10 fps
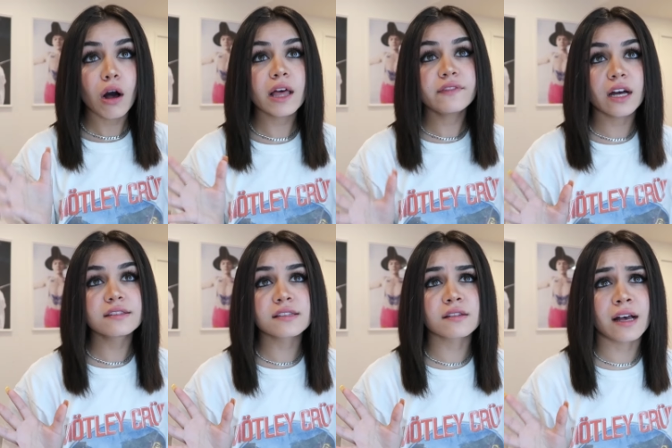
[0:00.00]
All I've
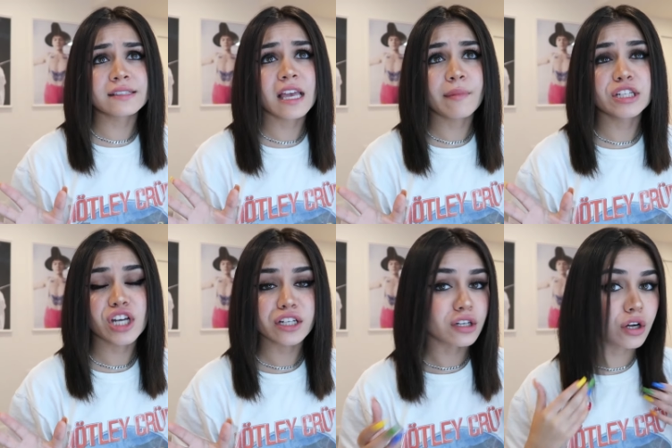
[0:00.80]
done since the last time I
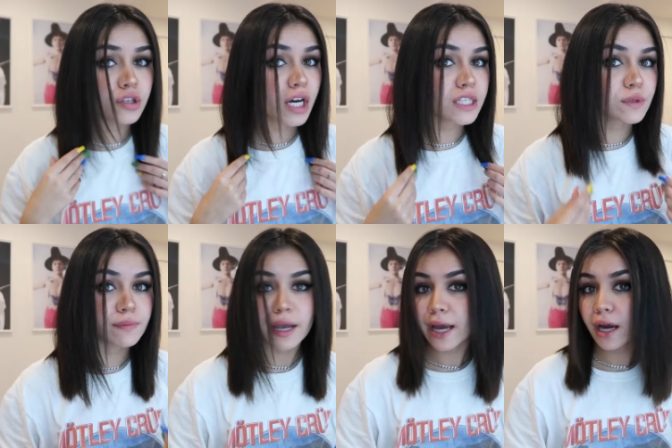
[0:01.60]
checked in on you guys was my